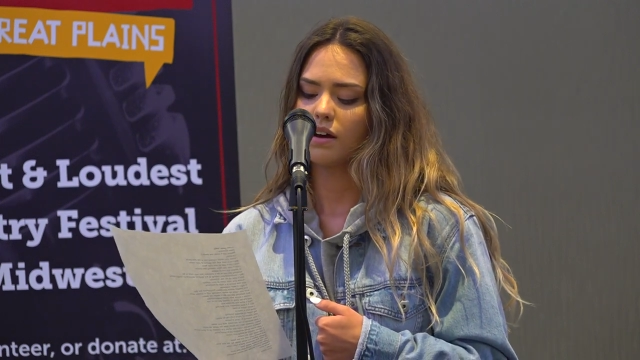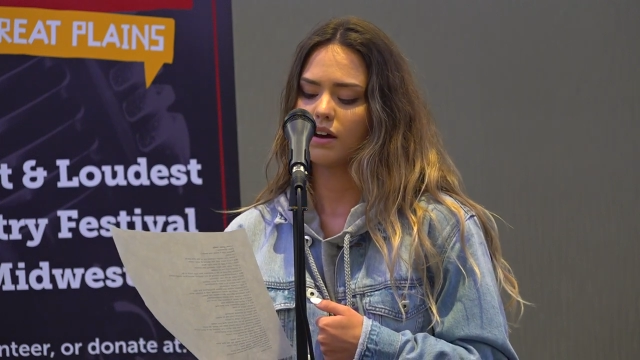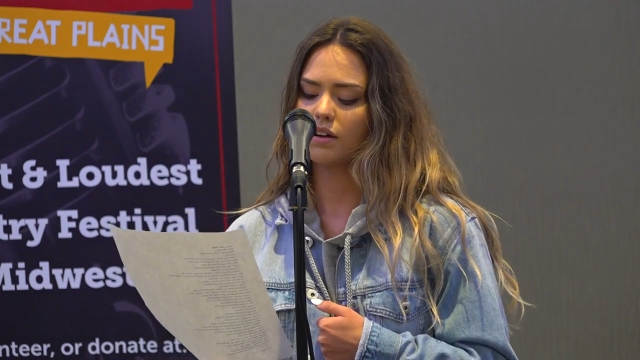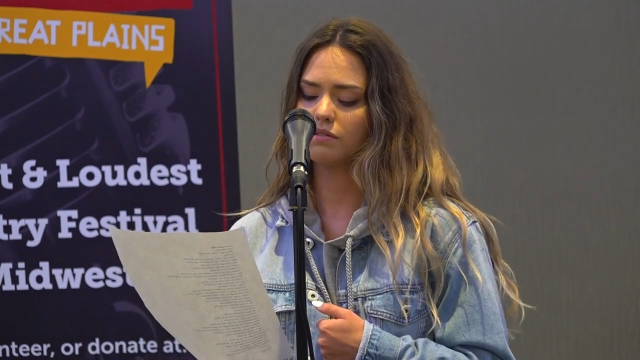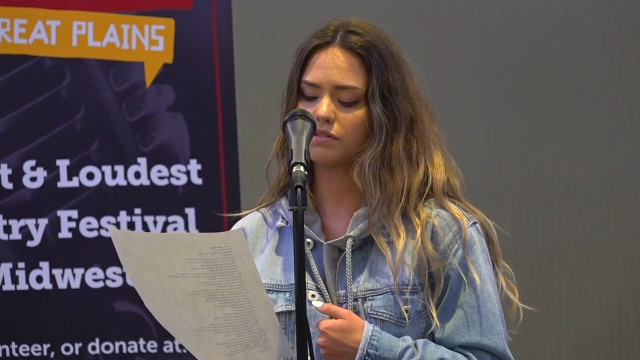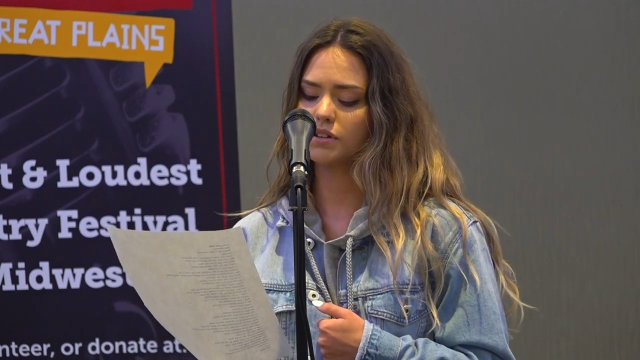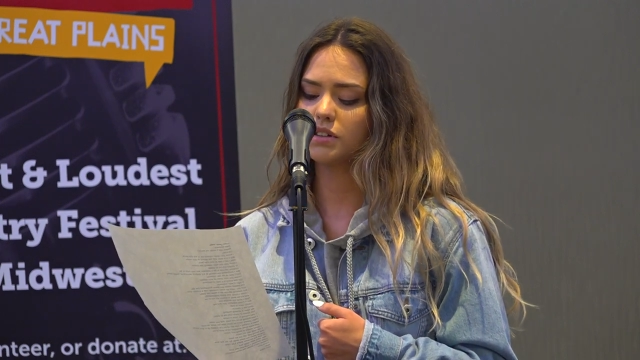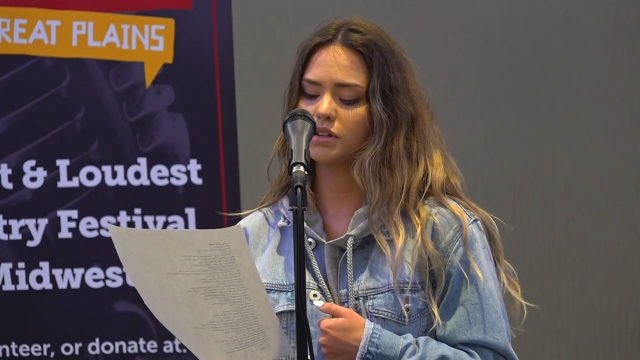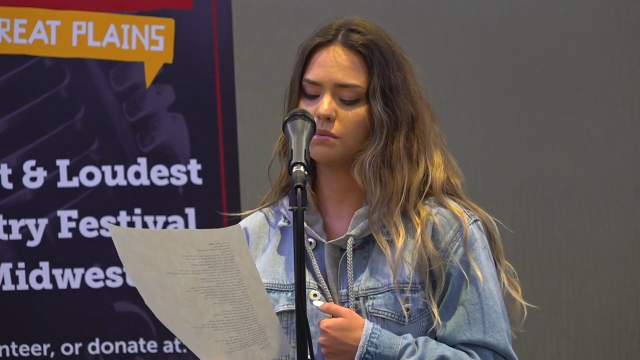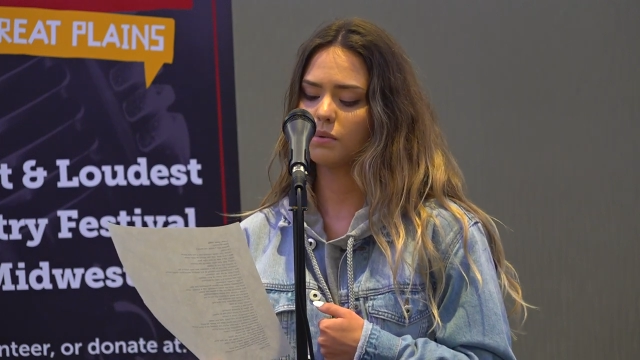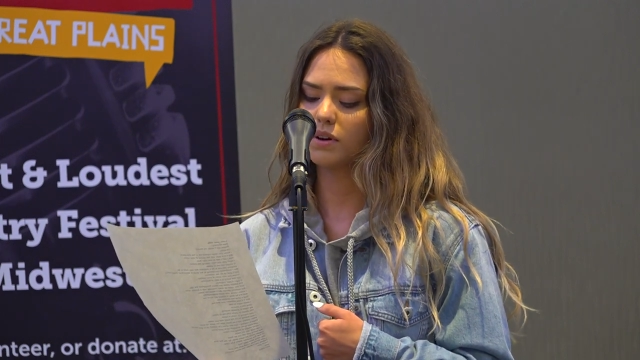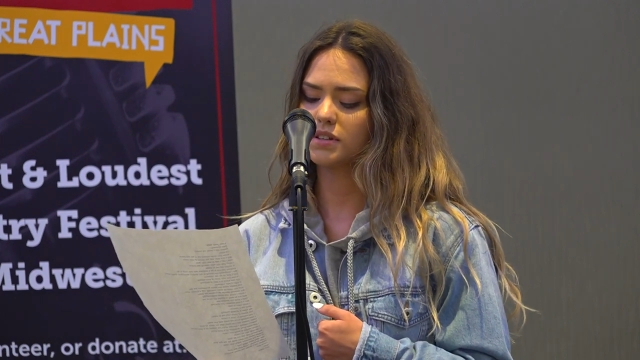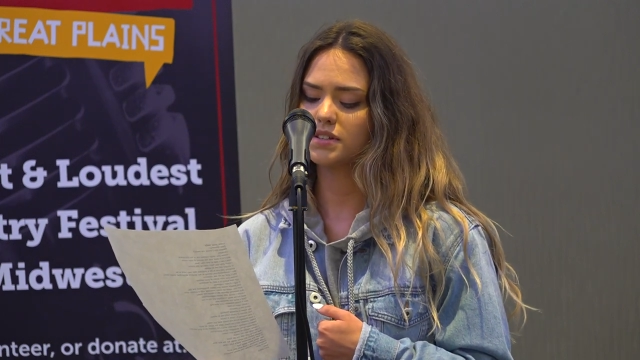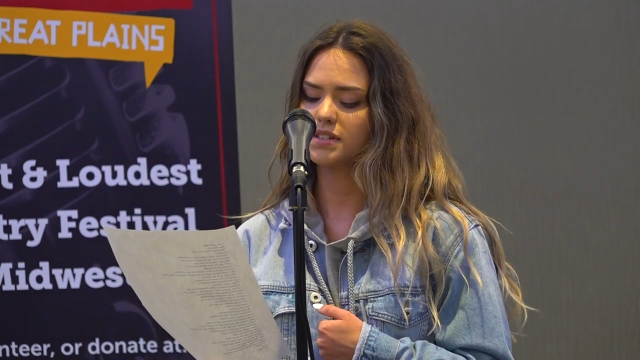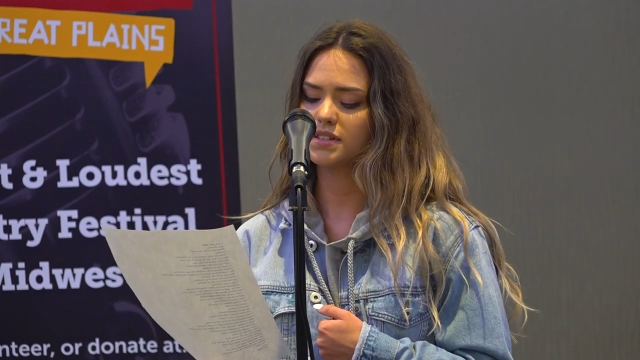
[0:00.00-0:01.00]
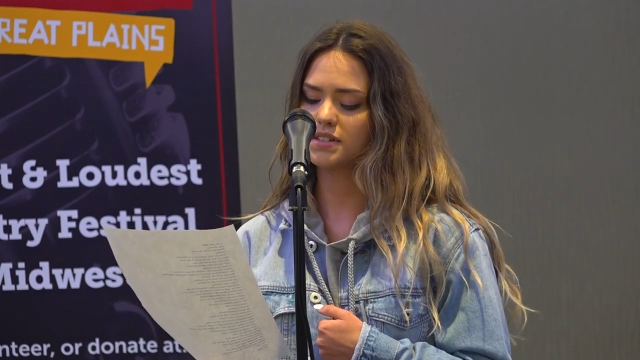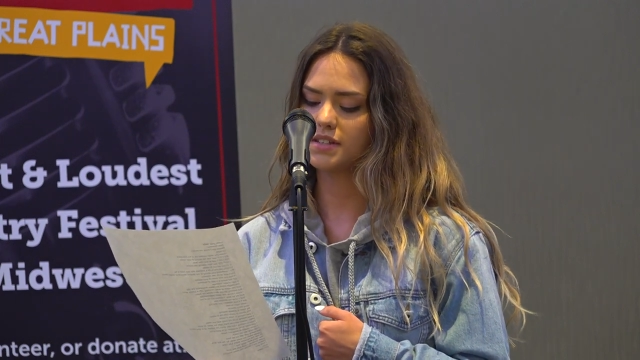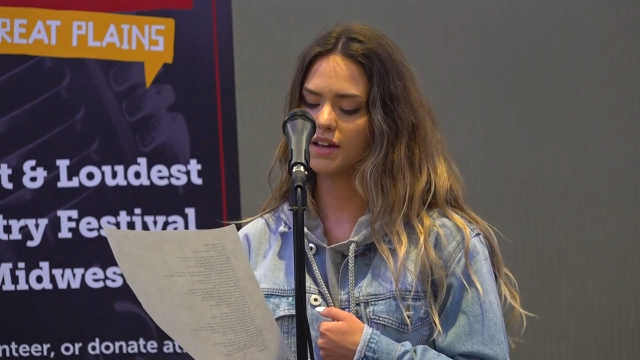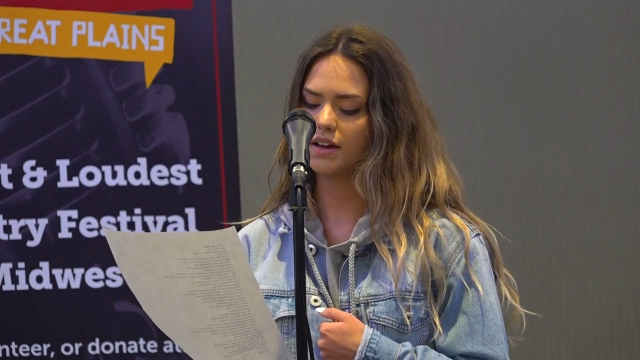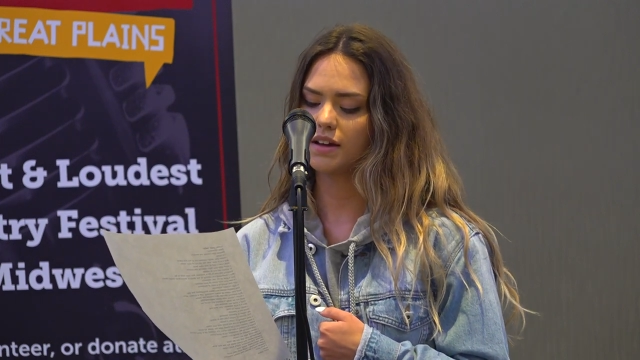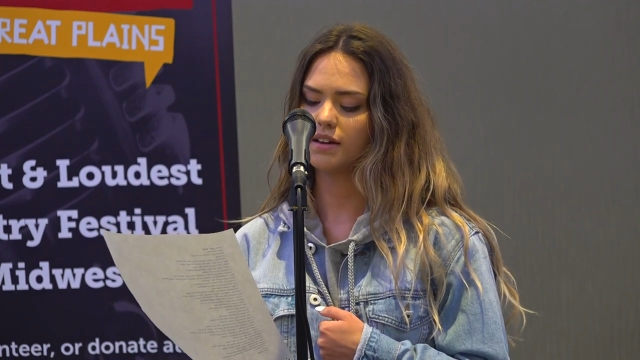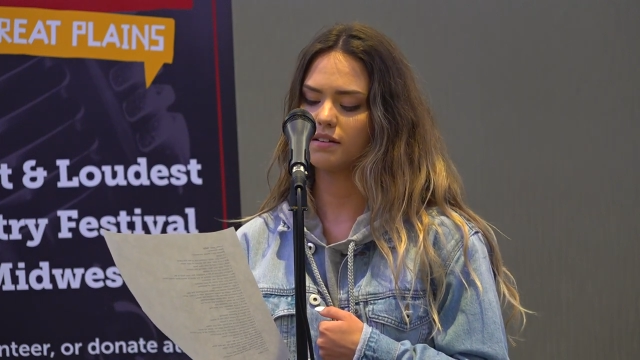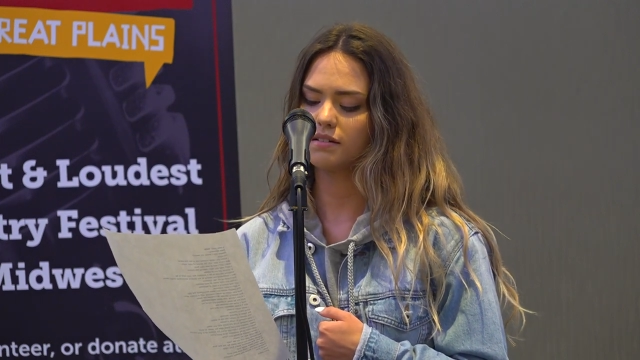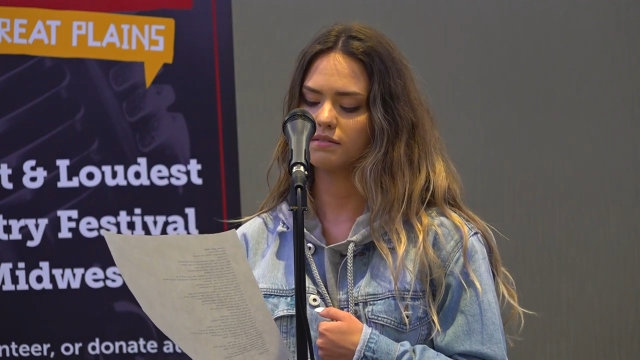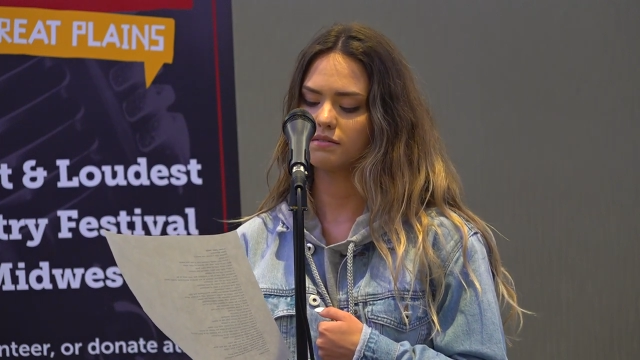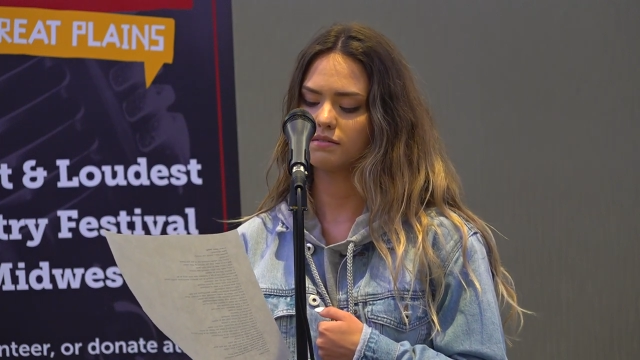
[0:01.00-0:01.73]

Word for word: I really want to stay.